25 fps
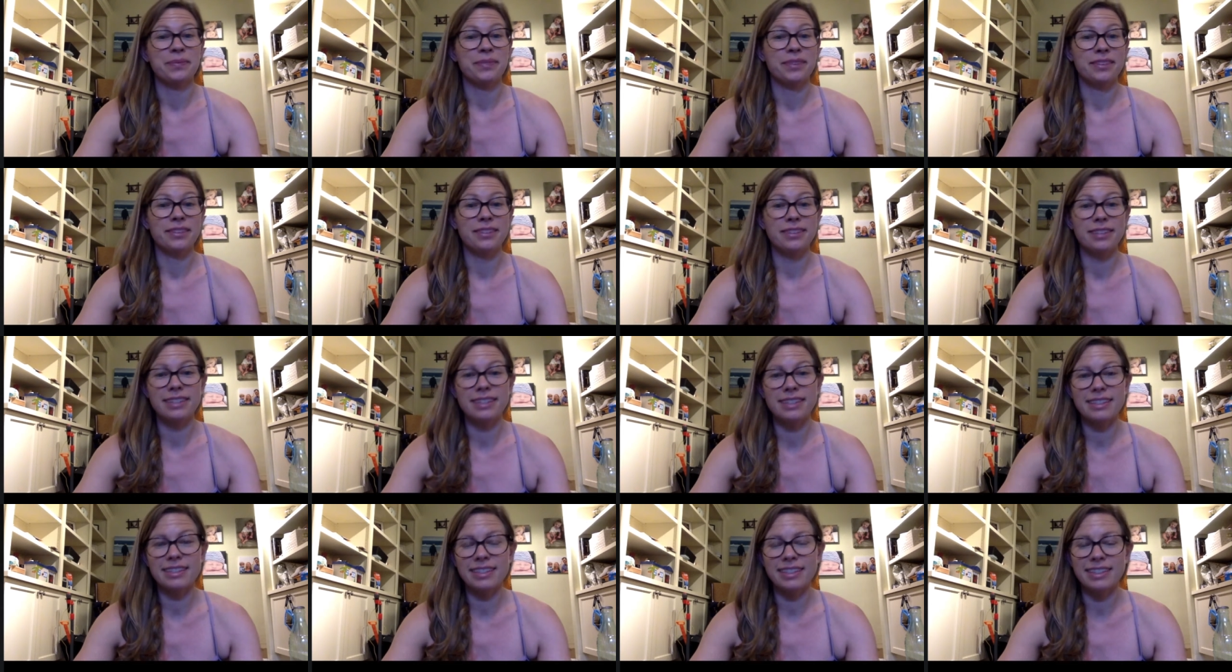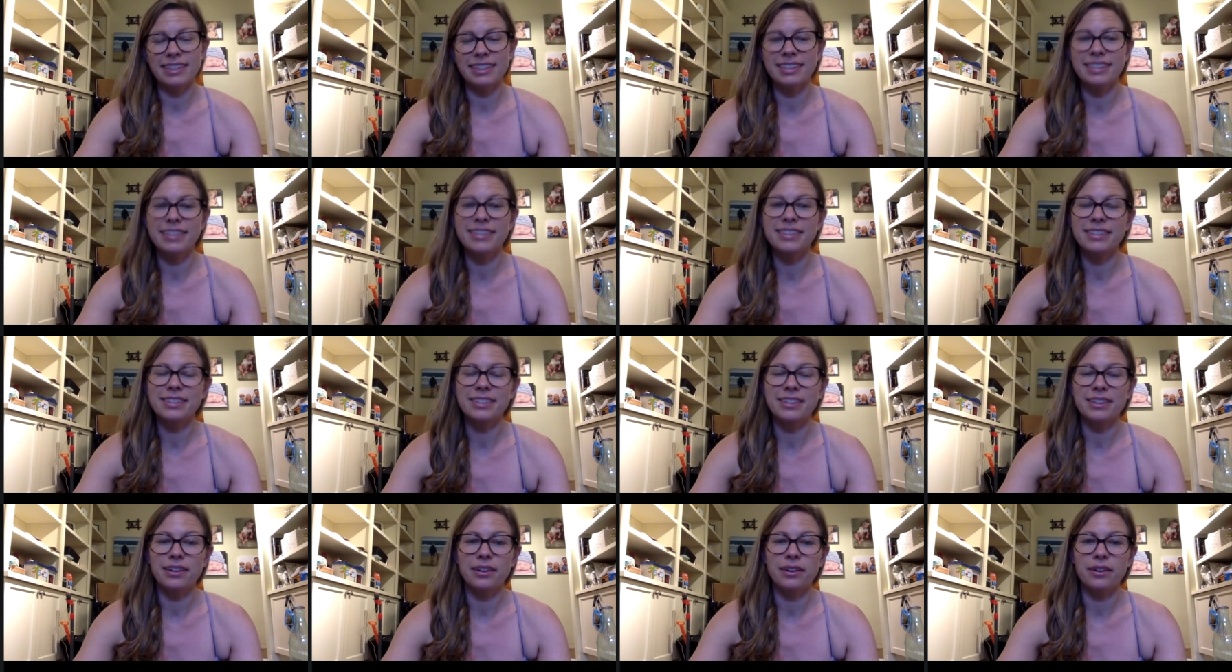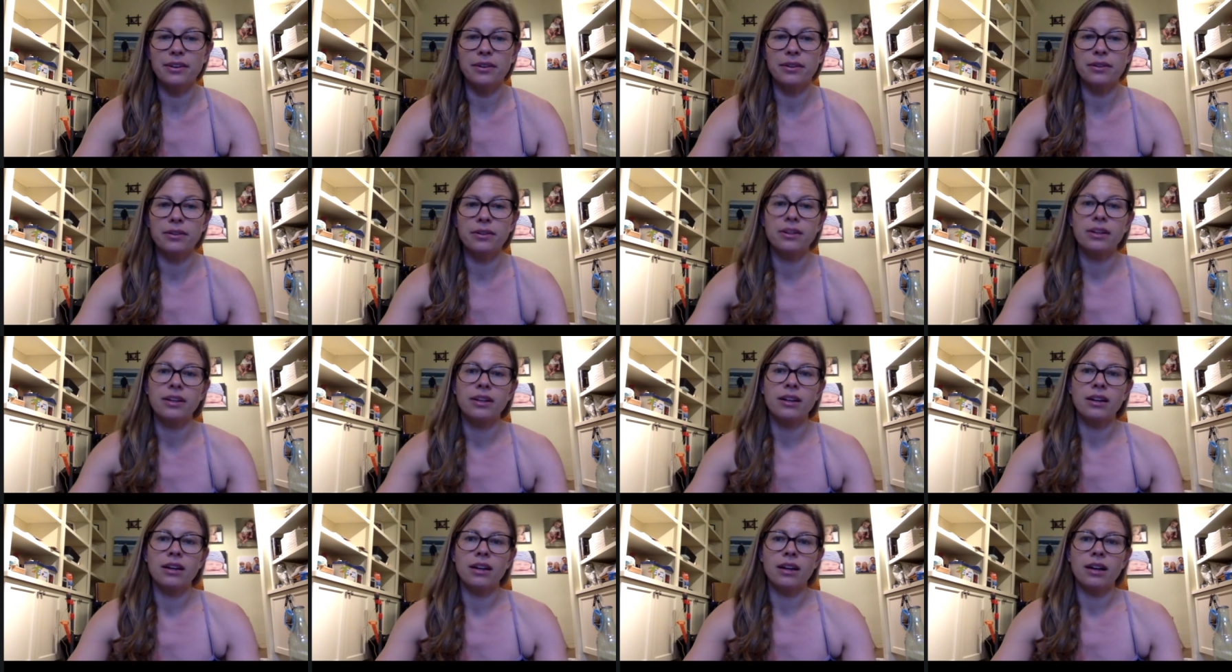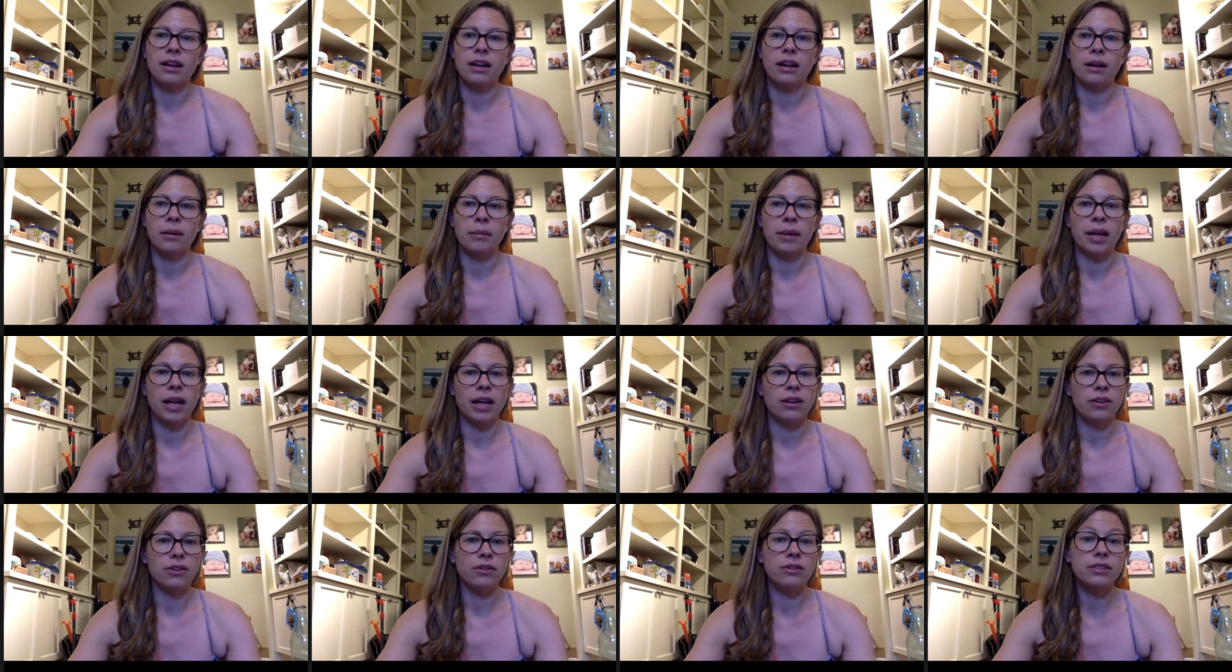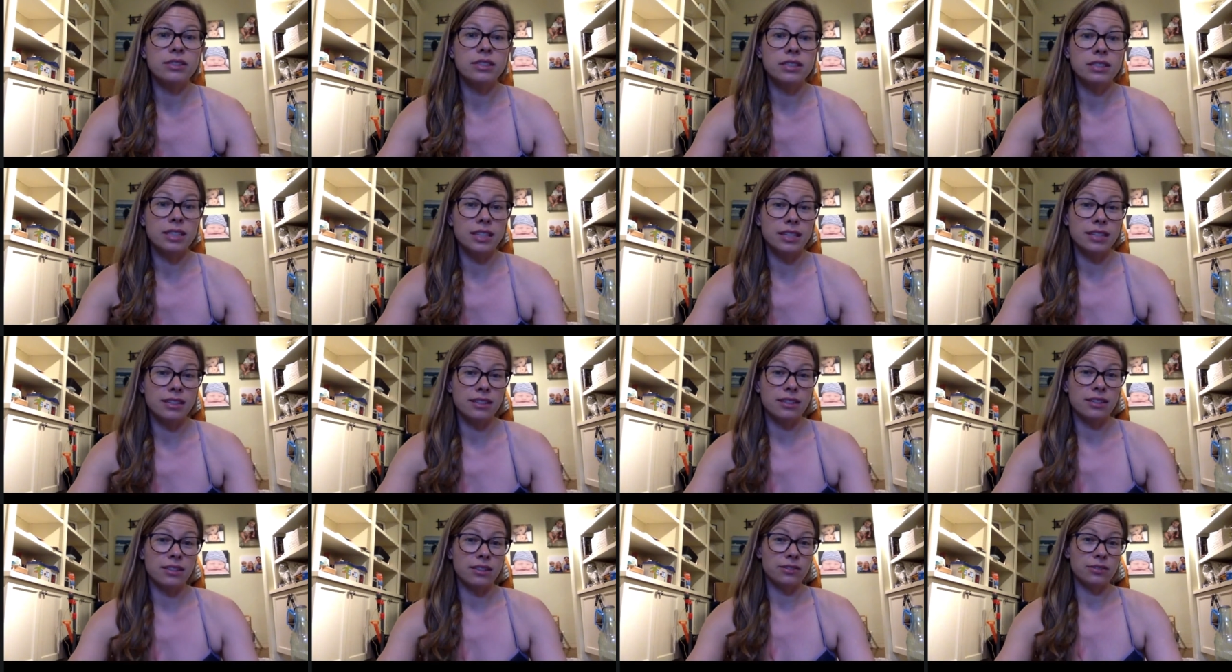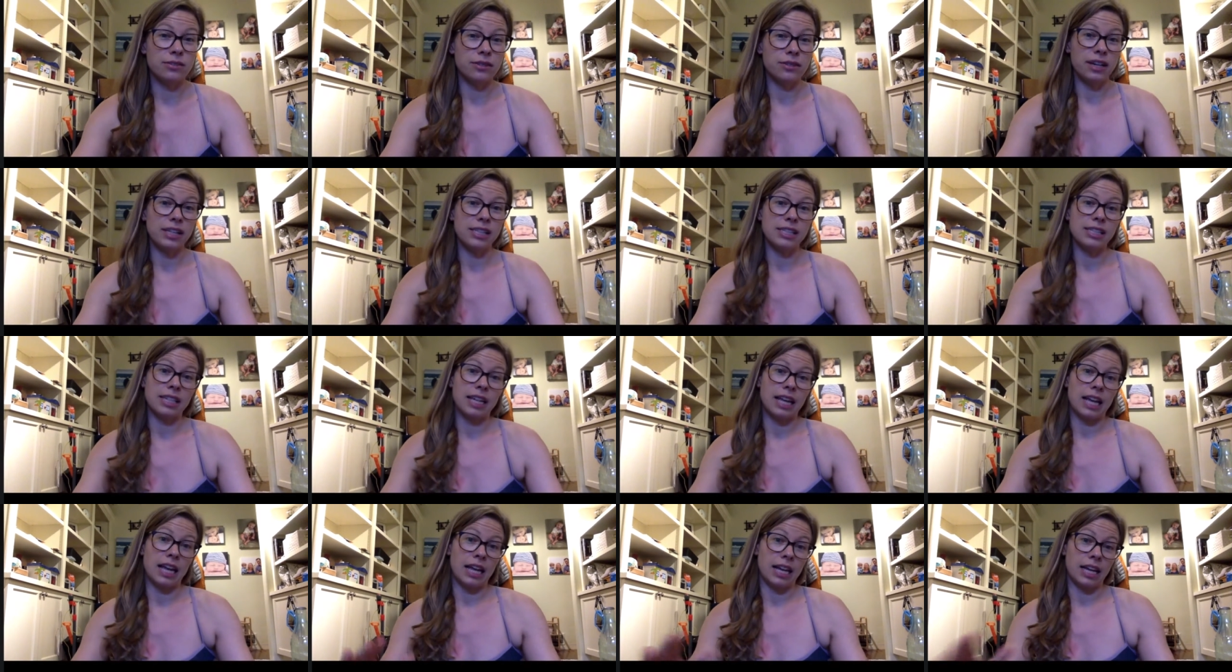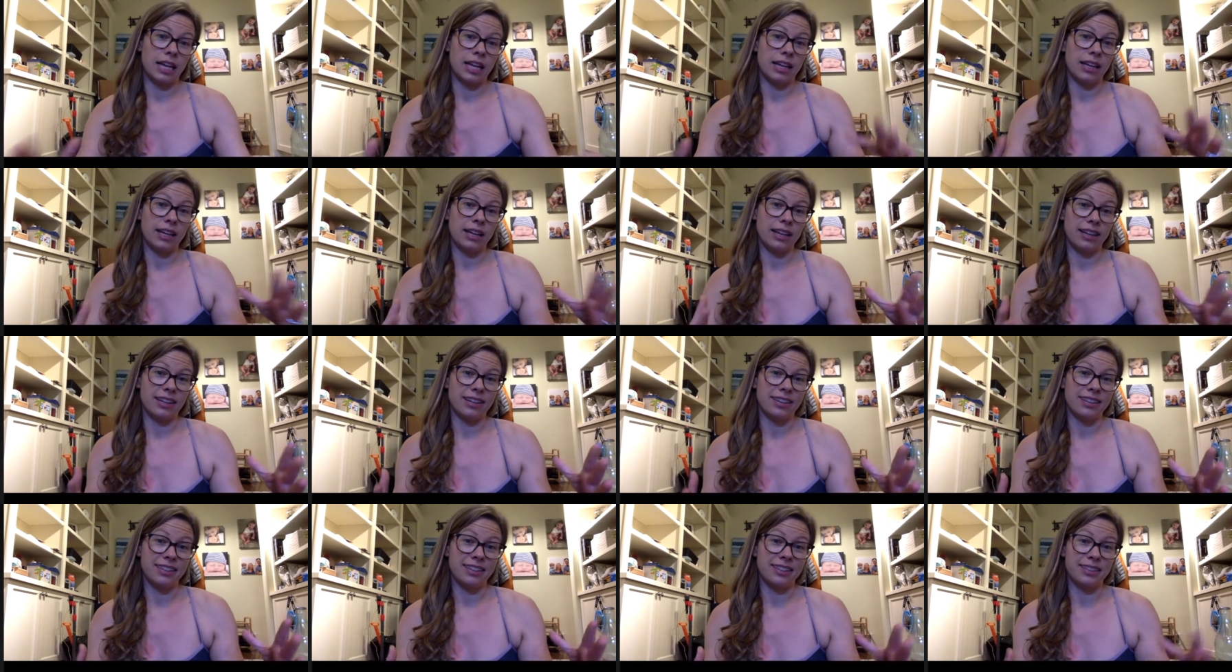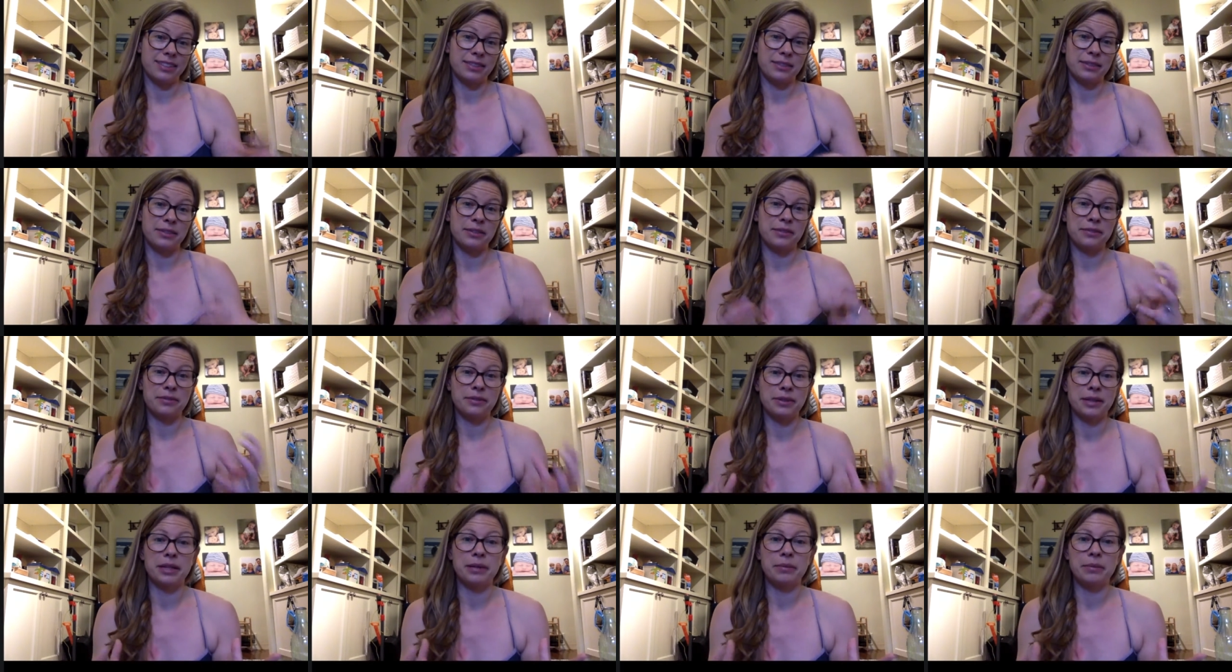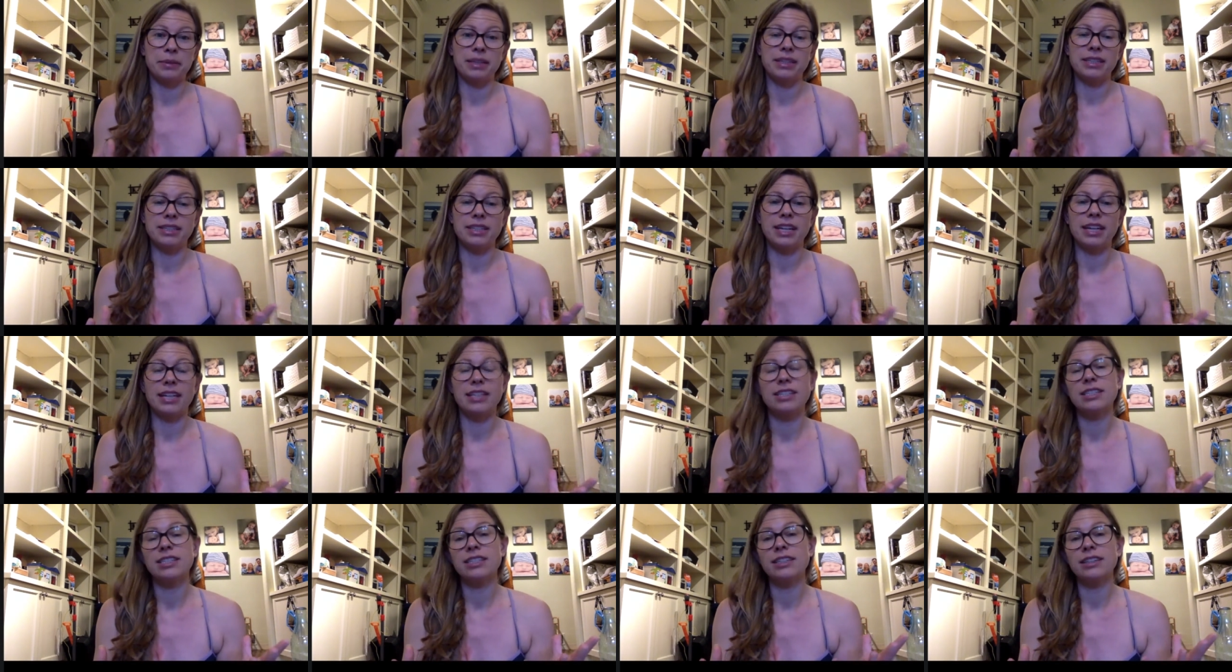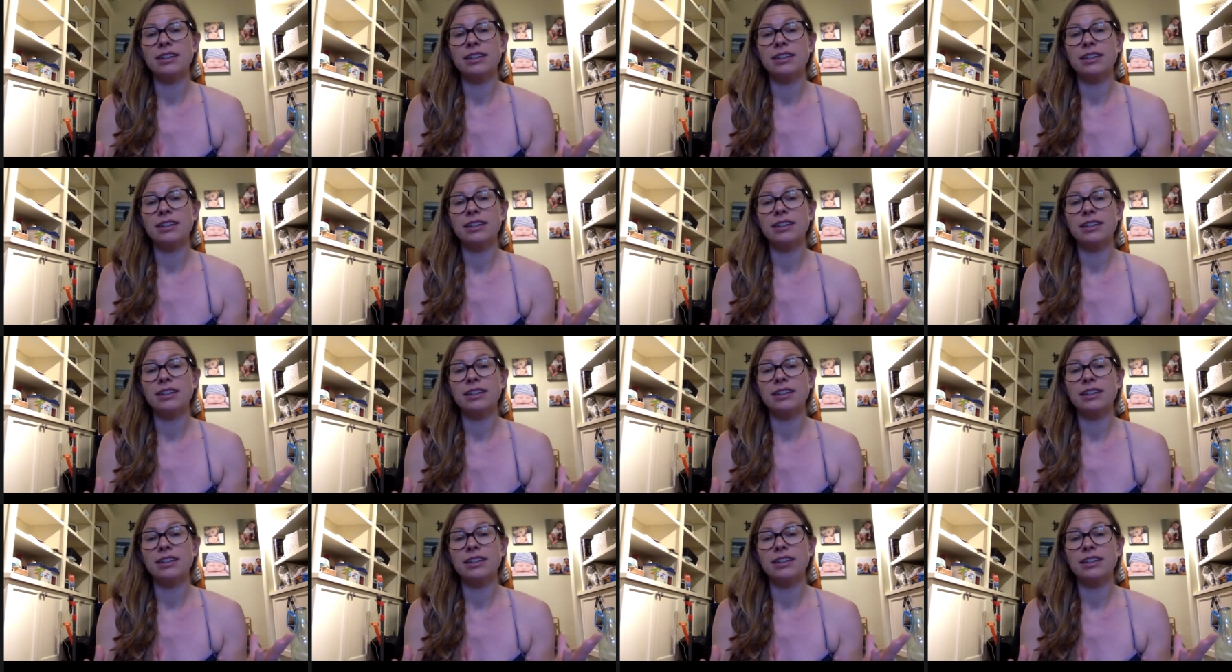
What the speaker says: 16 years ago, and you didn't address any sort of rehabilitation